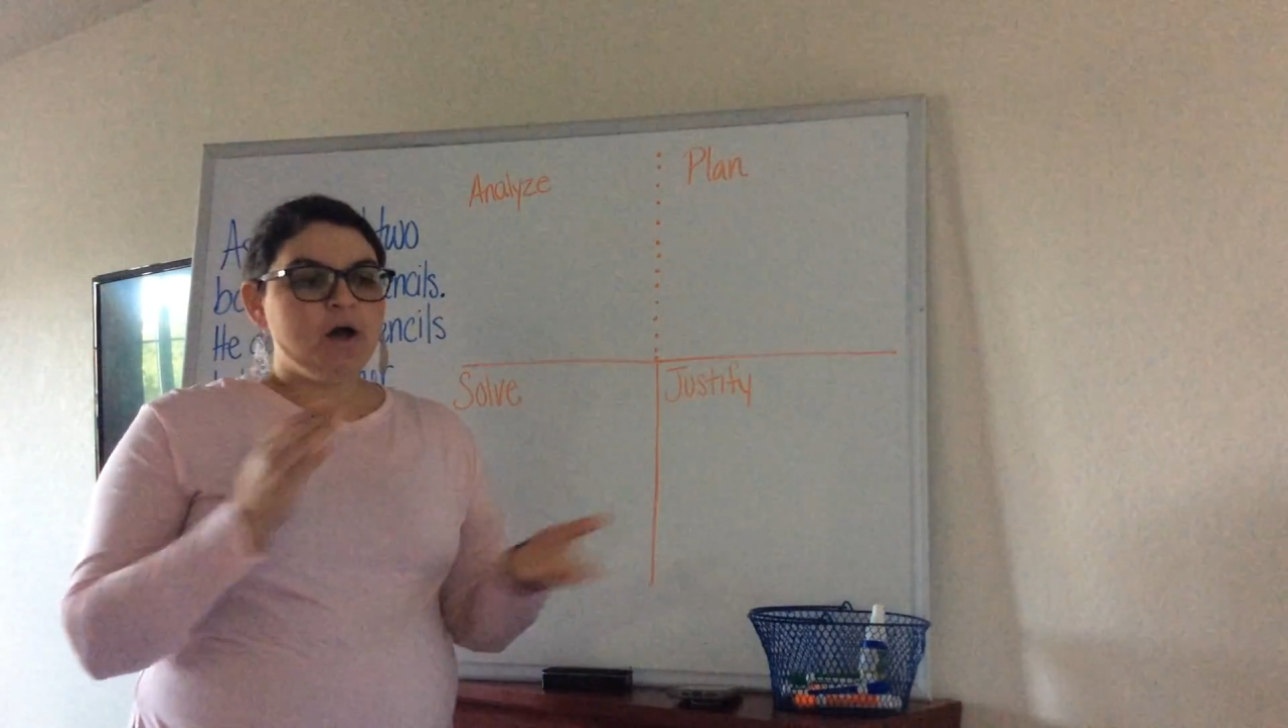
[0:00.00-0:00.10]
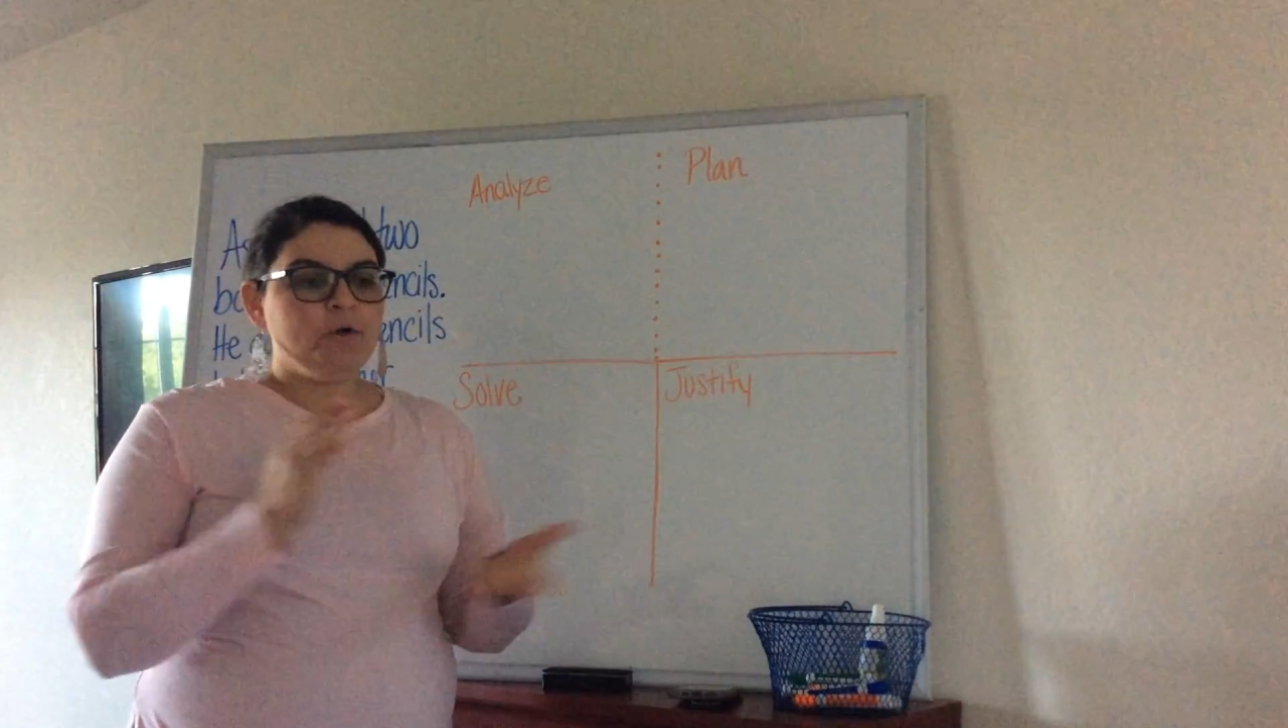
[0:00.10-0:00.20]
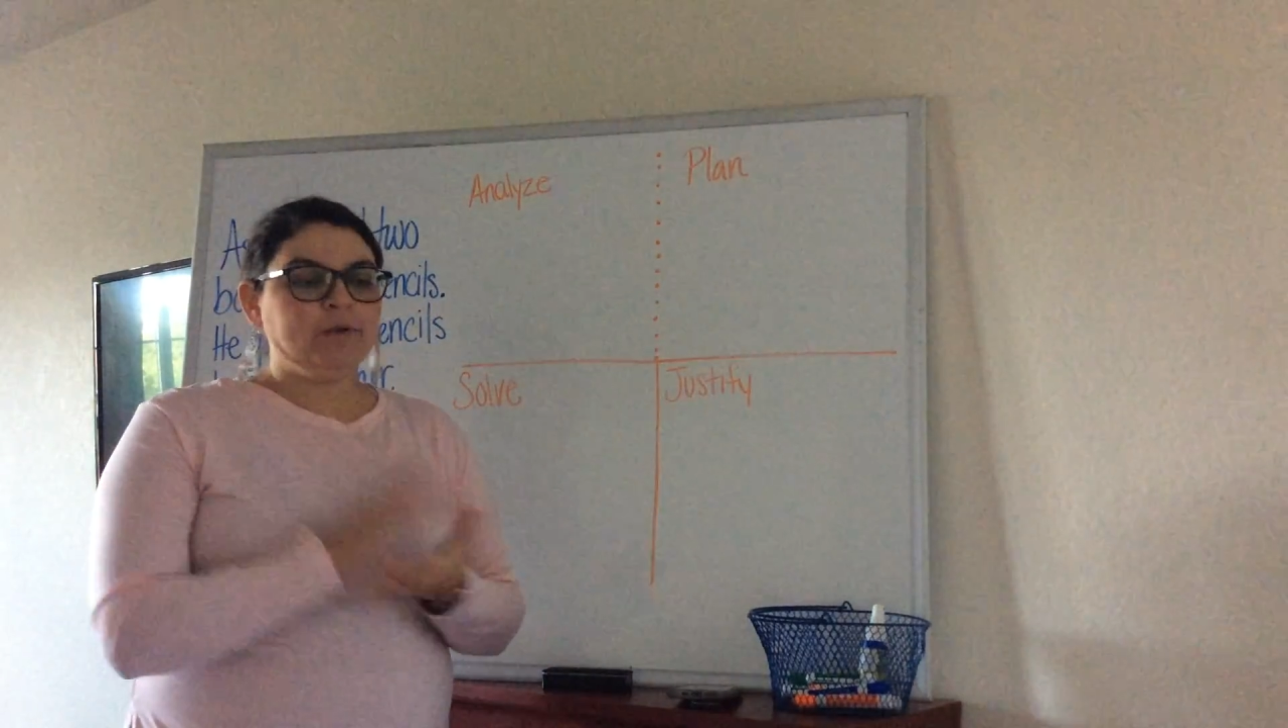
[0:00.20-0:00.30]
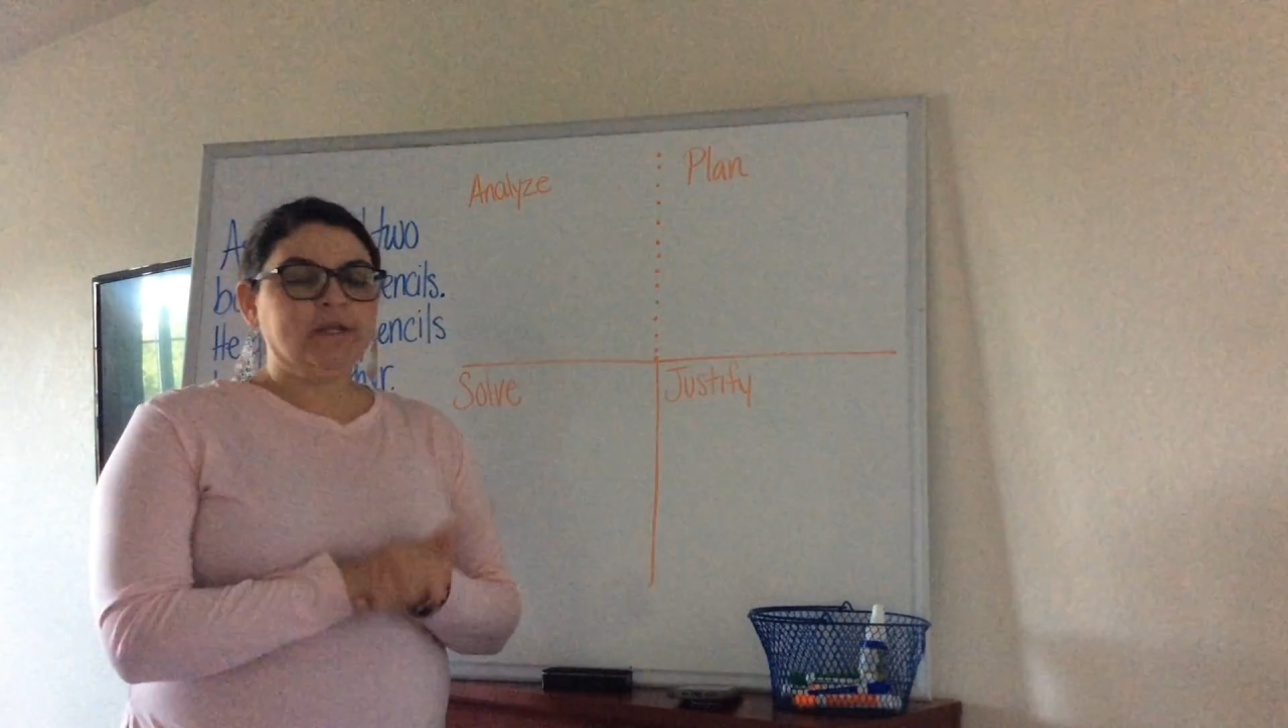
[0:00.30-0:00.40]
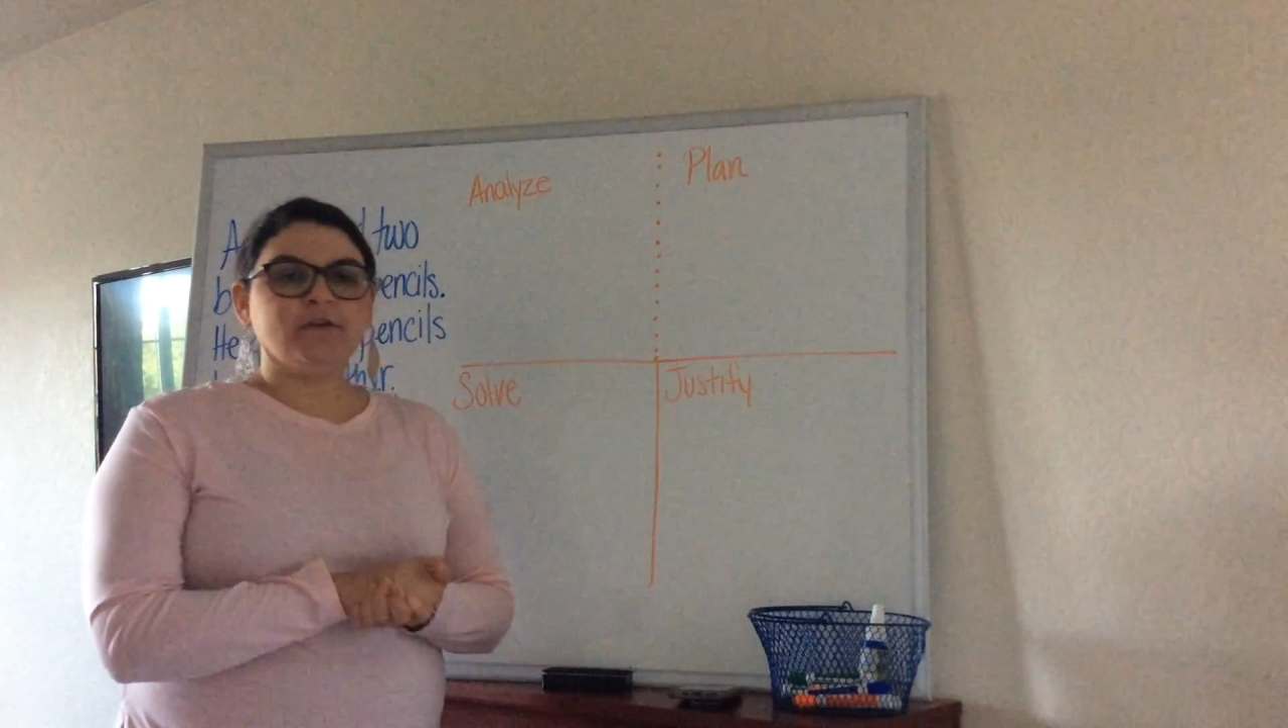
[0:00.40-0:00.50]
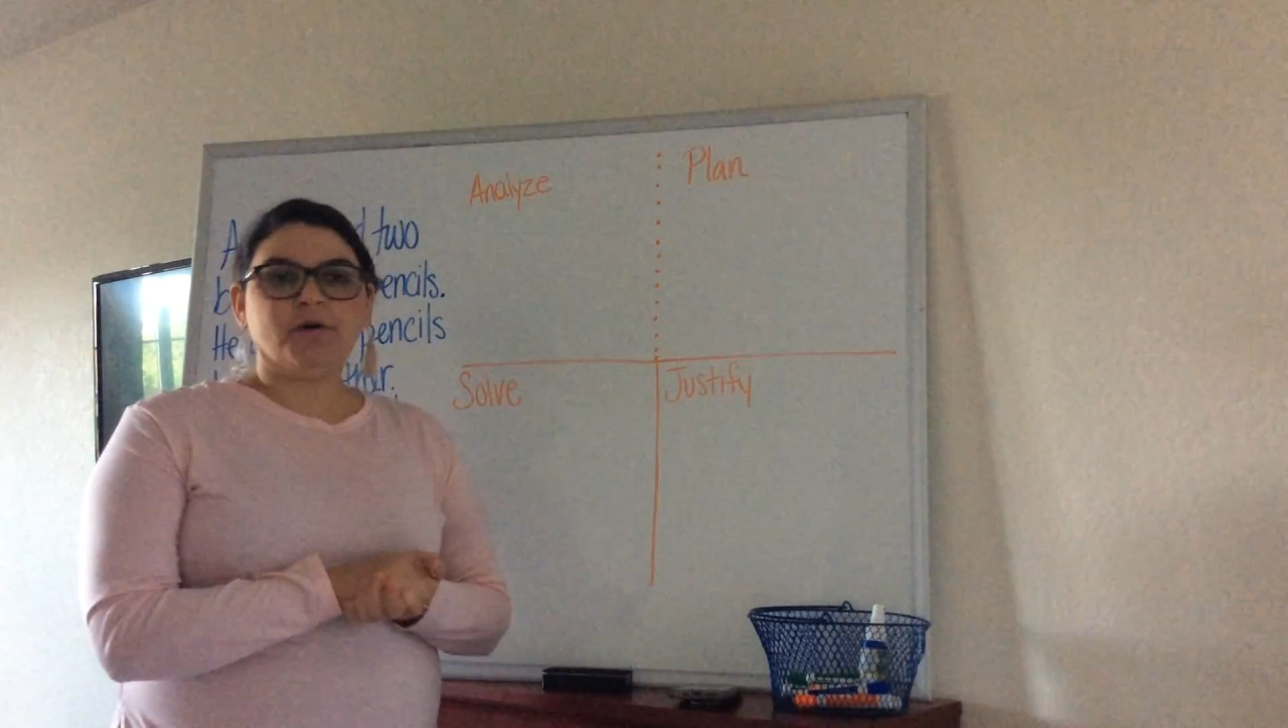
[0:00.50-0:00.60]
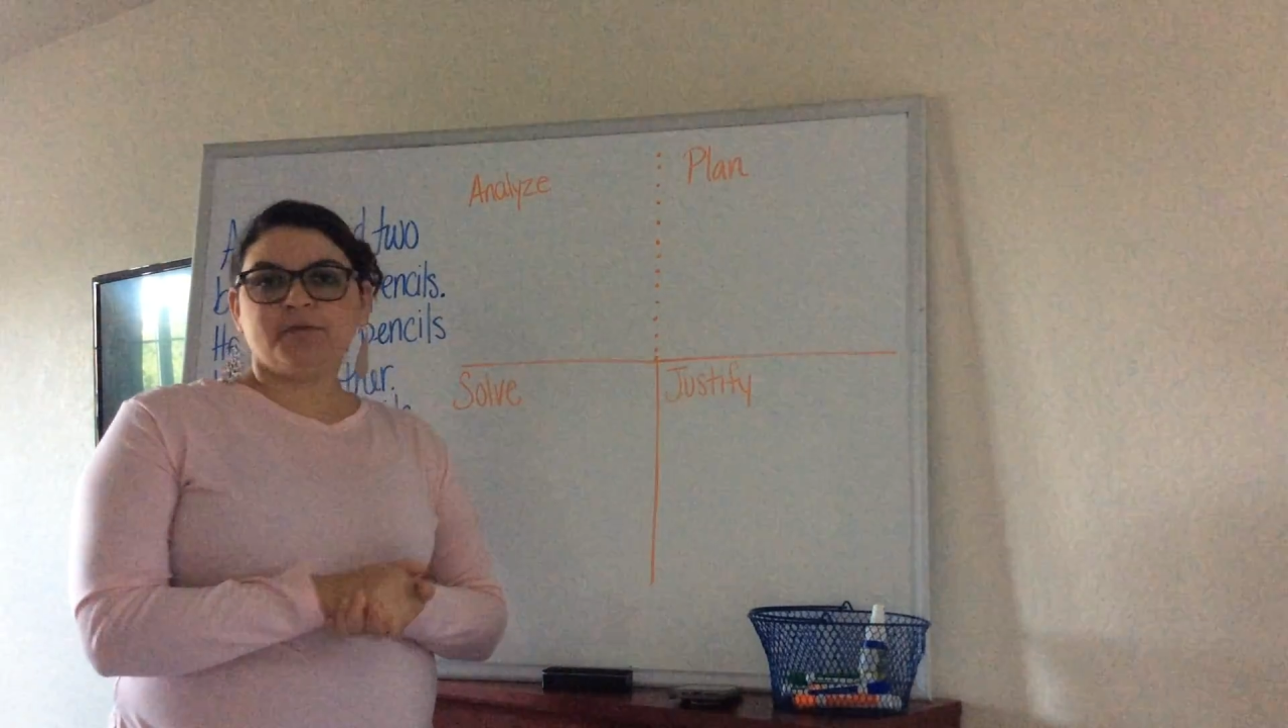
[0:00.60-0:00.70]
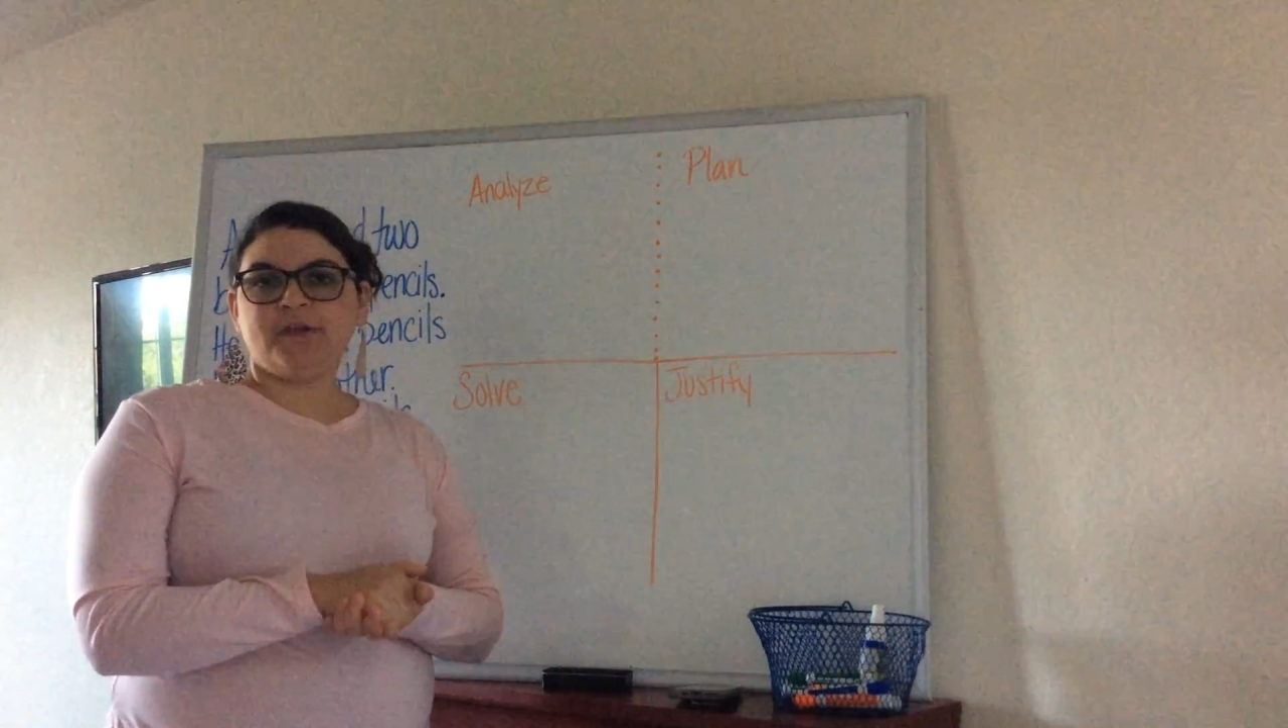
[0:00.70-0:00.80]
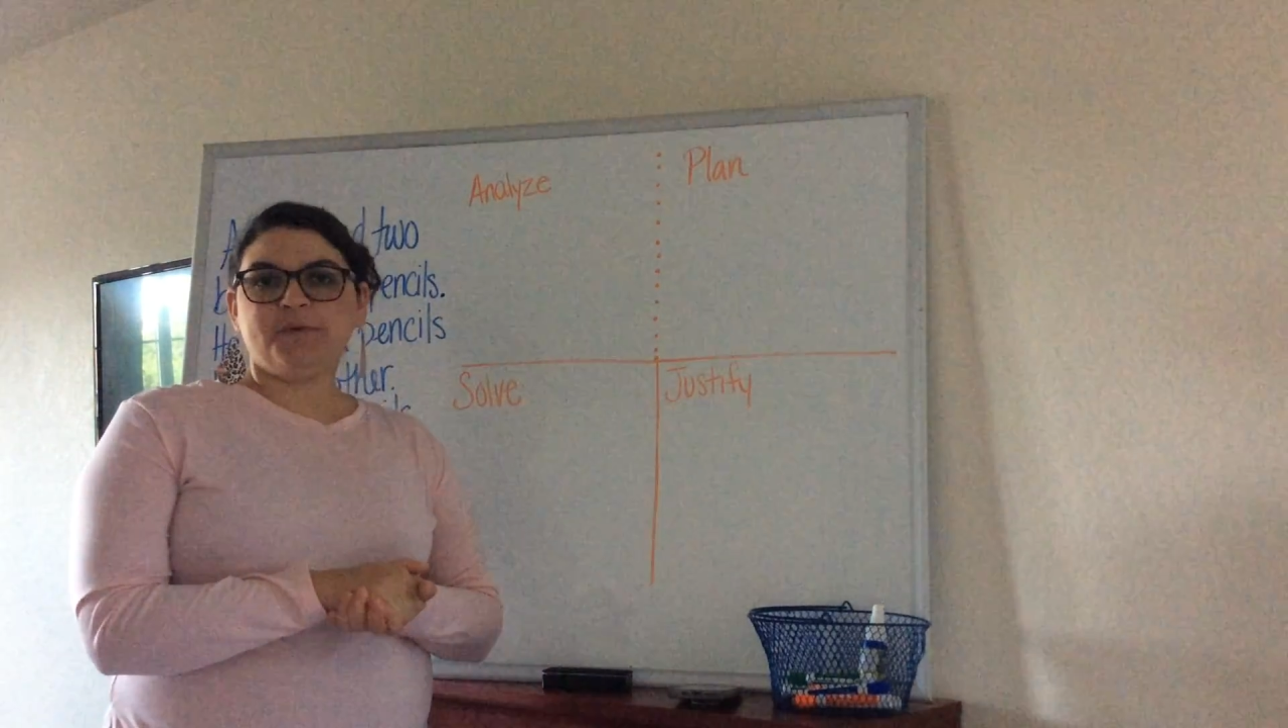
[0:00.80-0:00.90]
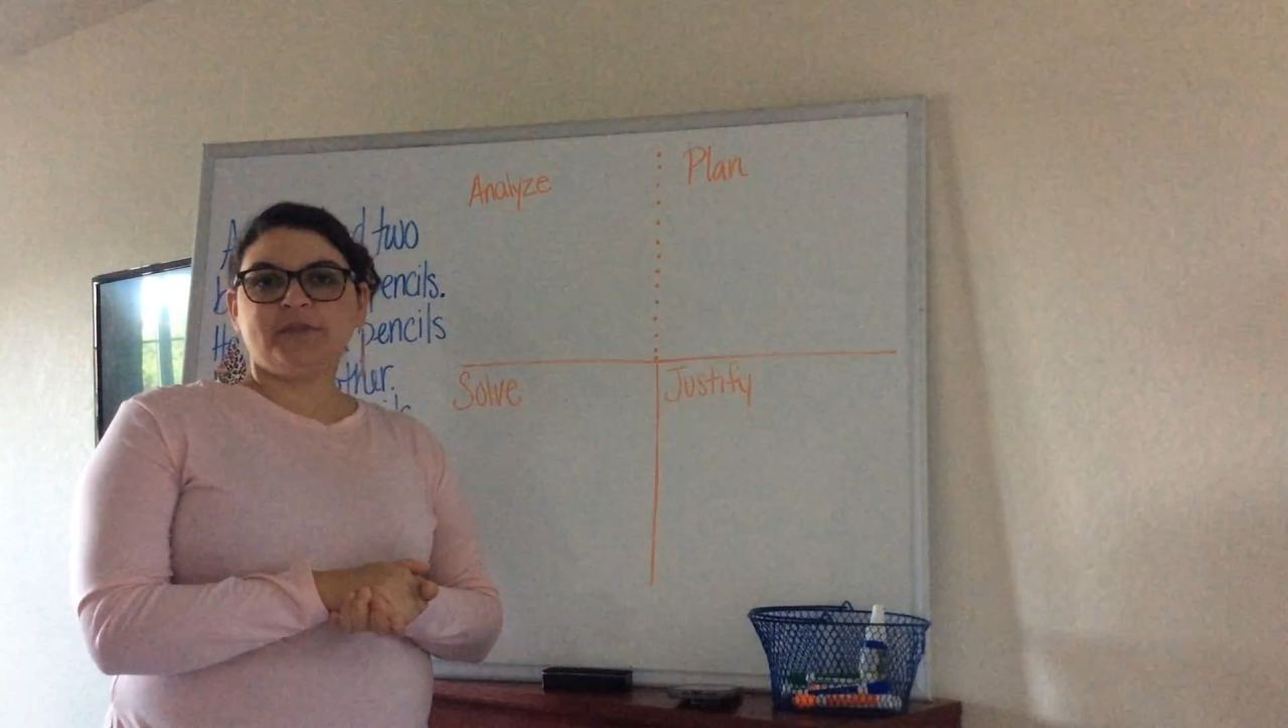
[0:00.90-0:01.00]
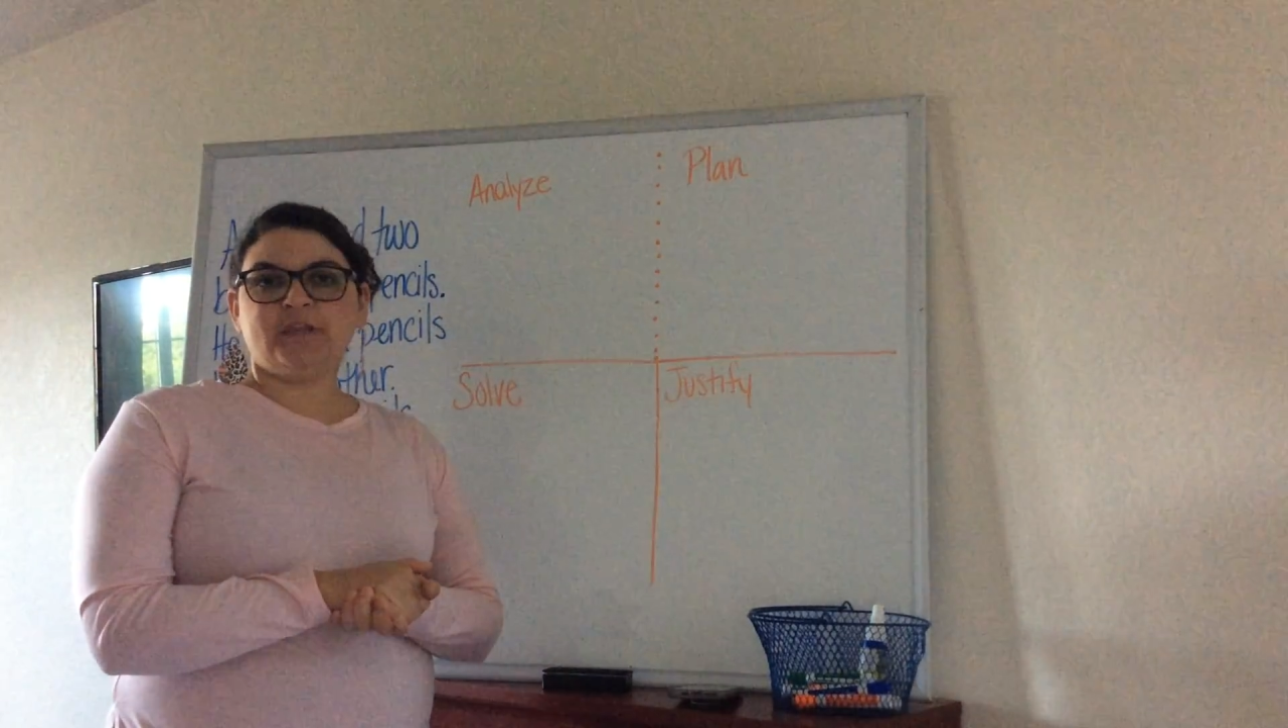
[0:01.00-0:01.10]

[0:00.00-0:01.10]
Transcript: We know that with